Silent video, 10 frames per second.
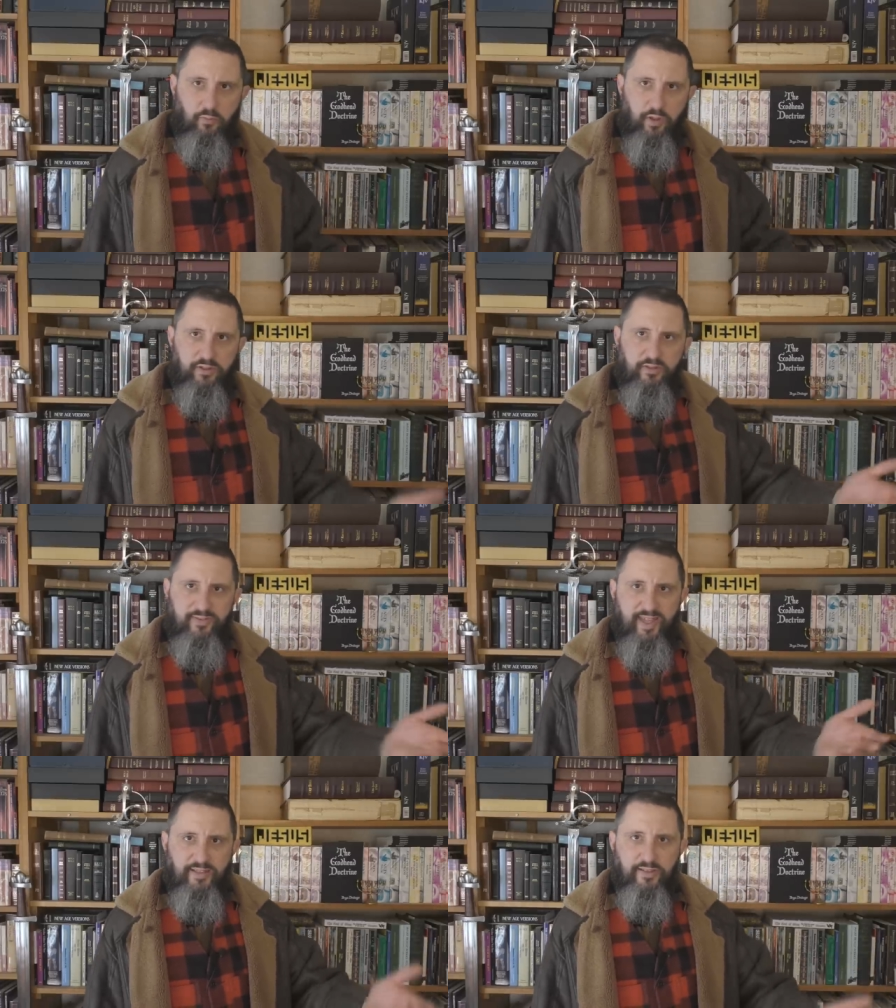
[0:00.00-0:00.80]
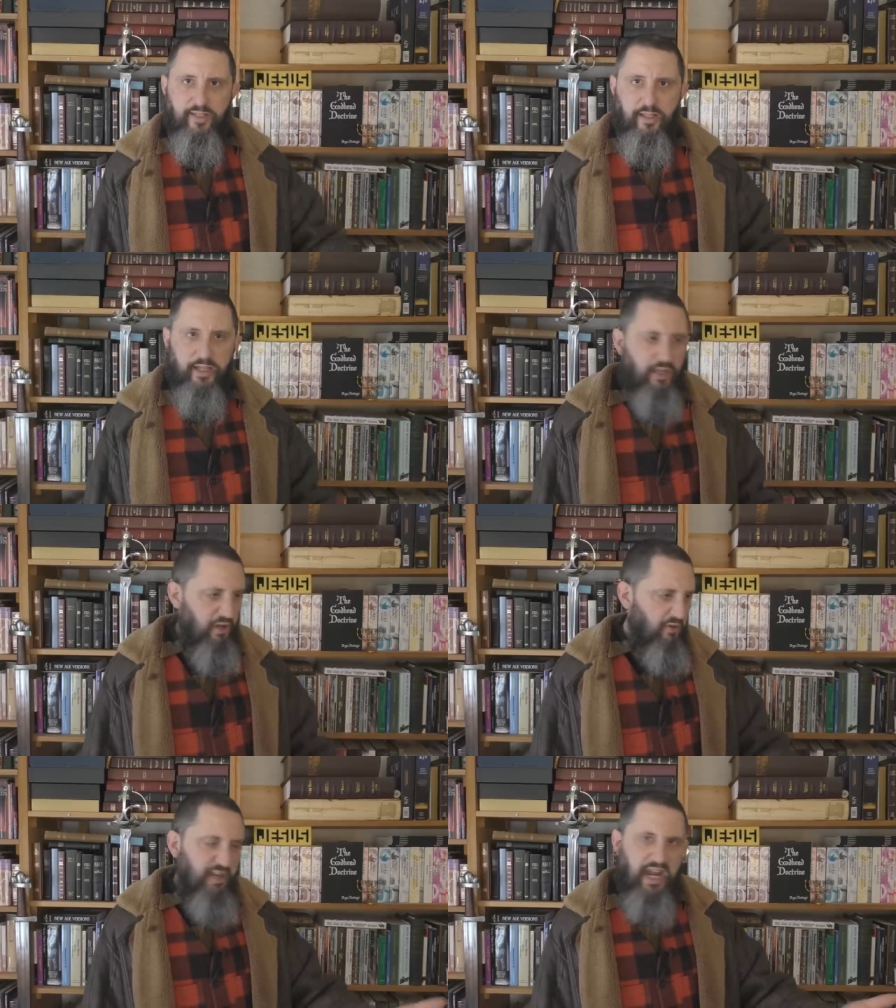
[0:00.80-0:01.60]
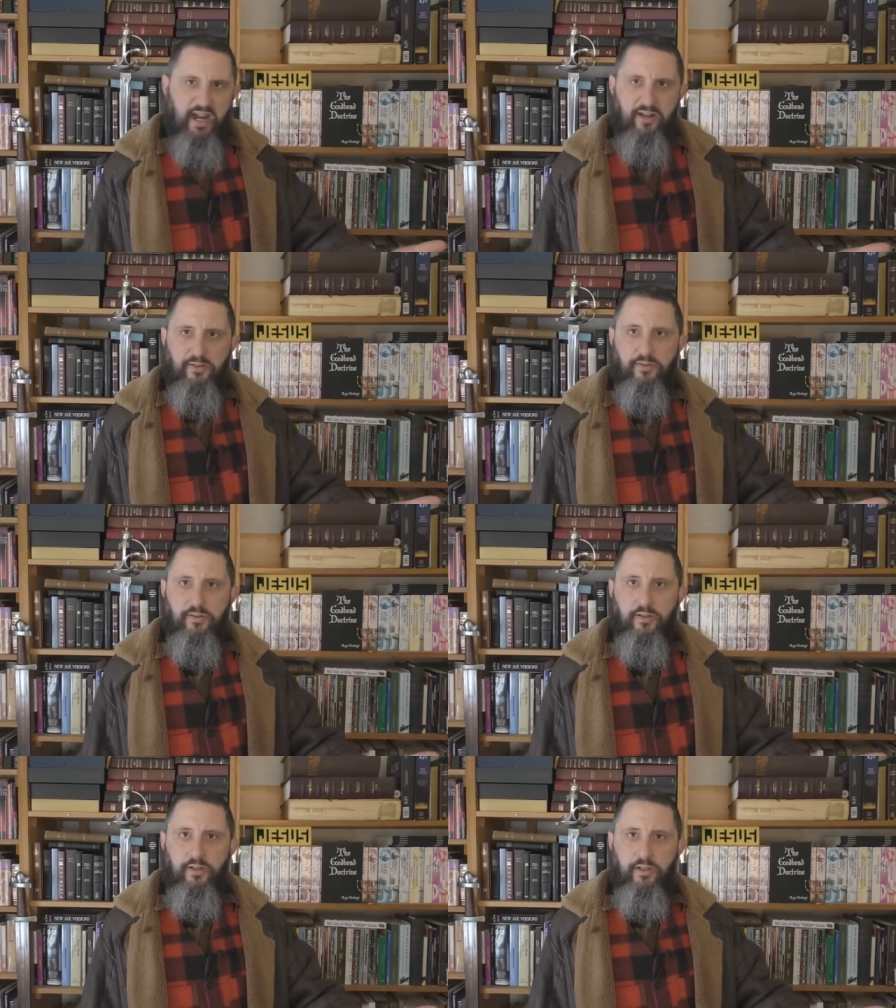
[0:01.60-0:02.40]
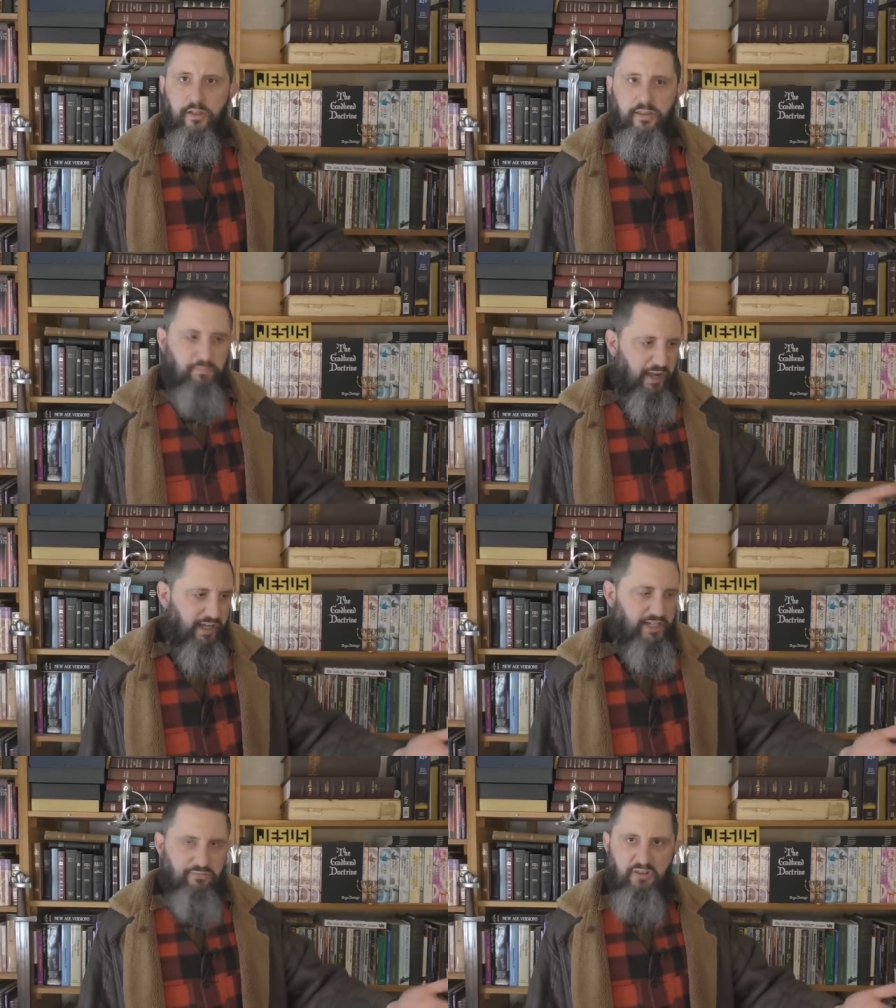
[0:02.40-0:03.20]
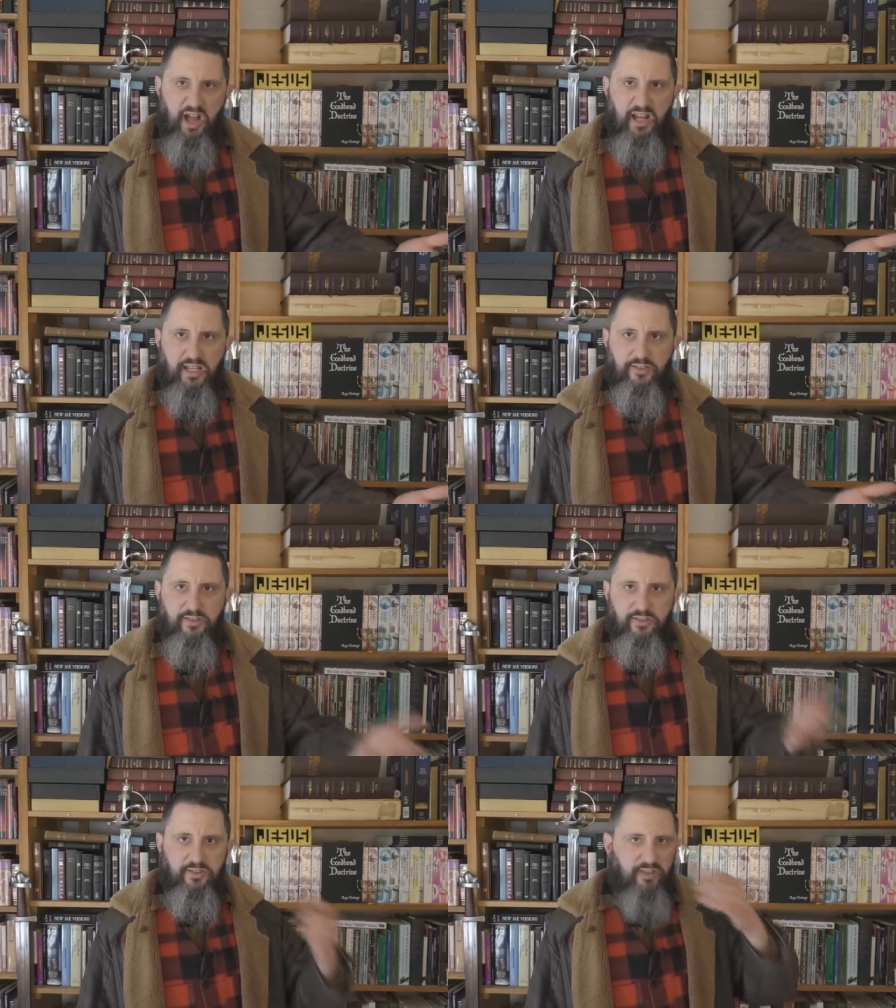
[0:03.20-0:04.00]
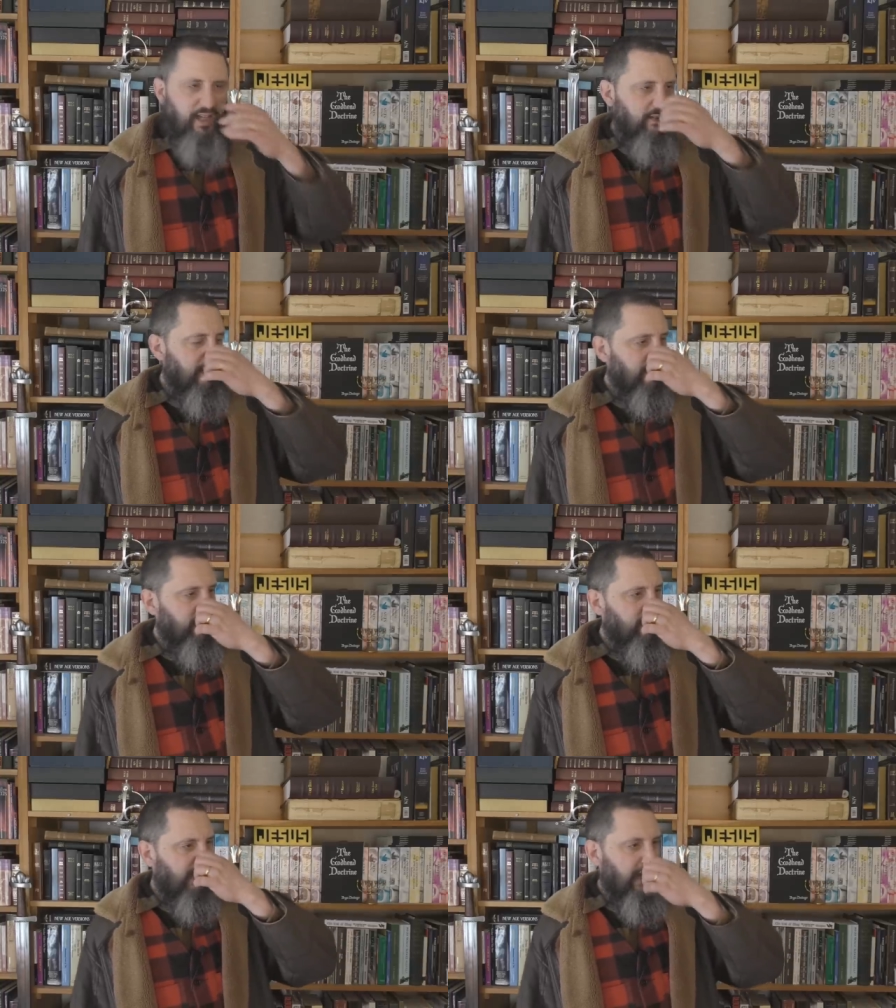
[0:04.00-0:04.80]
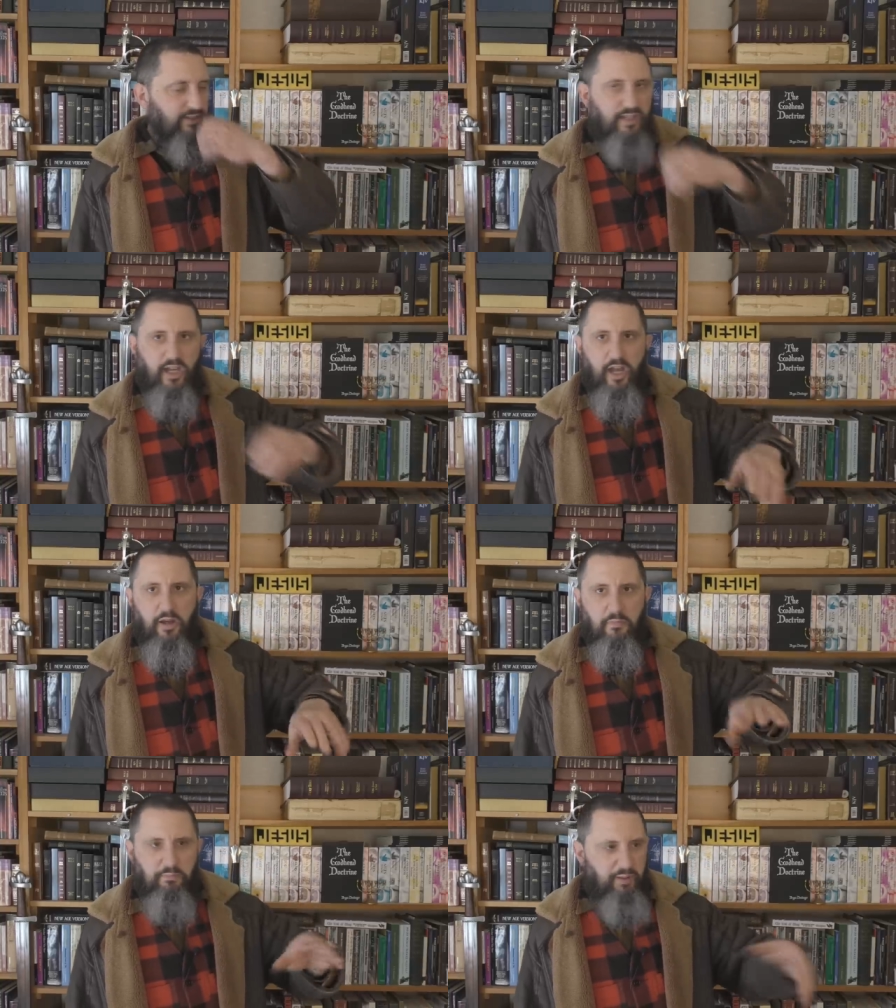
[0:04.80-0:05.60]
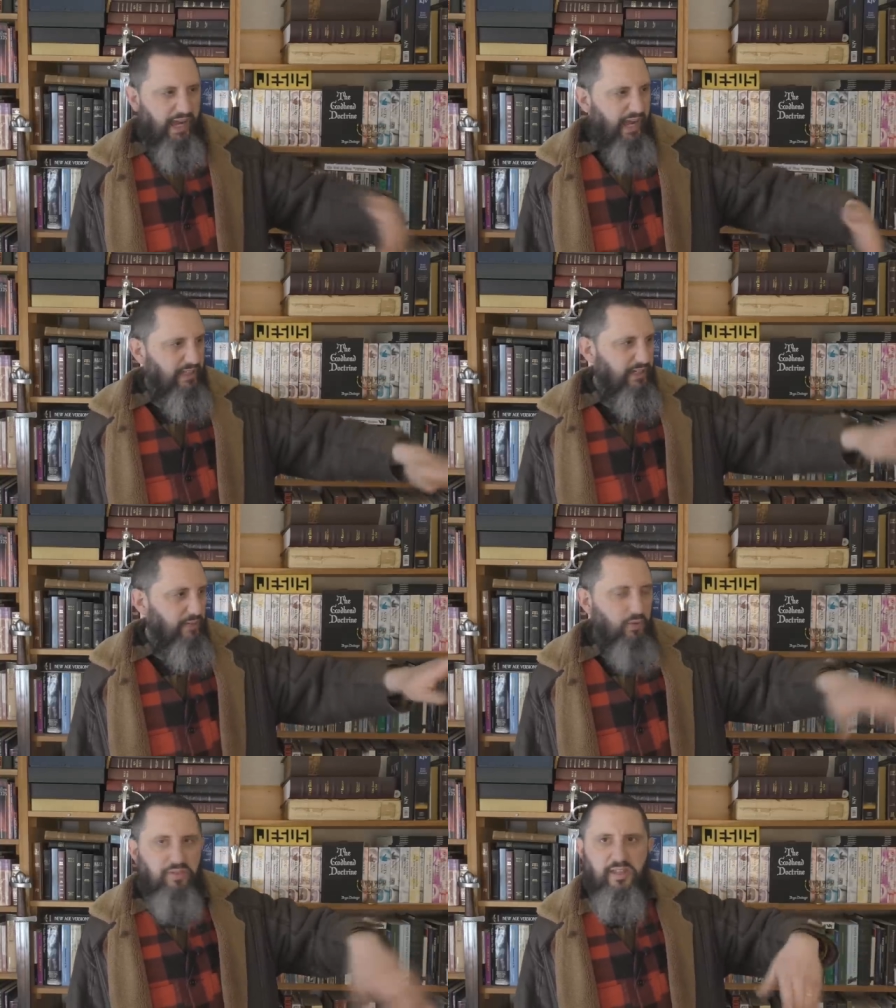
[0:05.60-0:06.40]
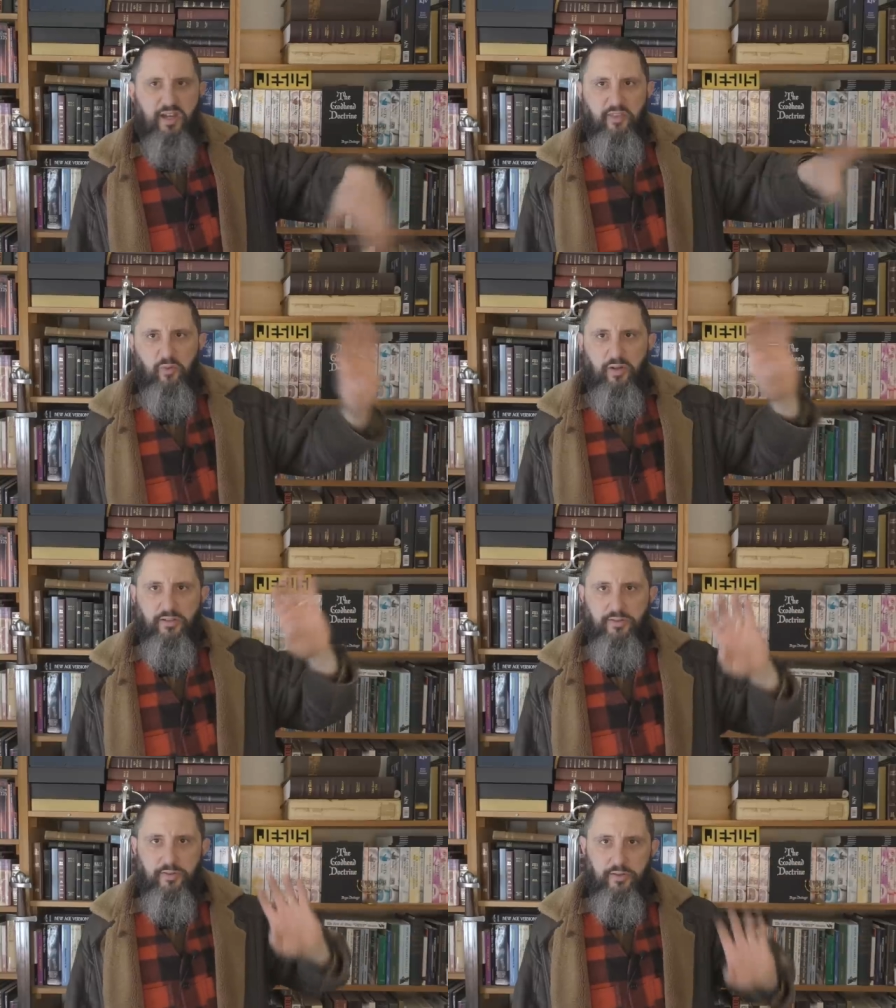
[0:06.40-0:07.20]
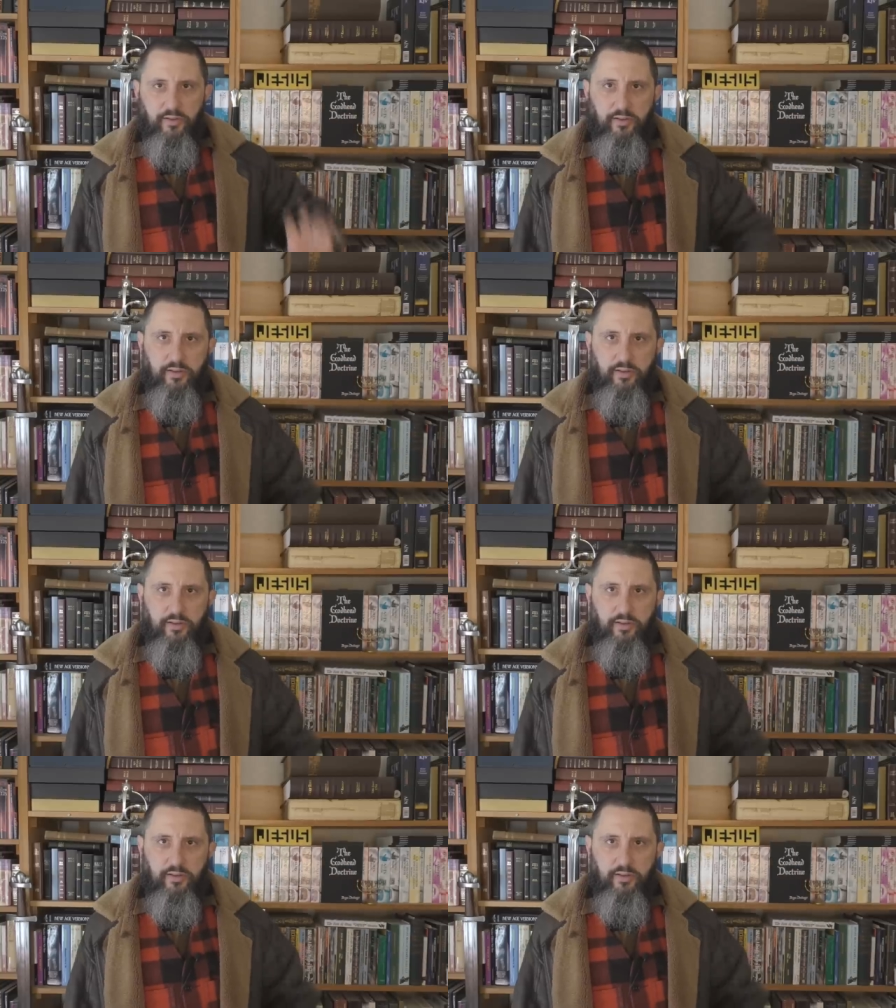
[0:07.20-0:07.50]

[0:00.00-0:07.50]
What things did they like? Who cares? The body's rotting. It's disgusting. It stinks. Pile it in with the other ones.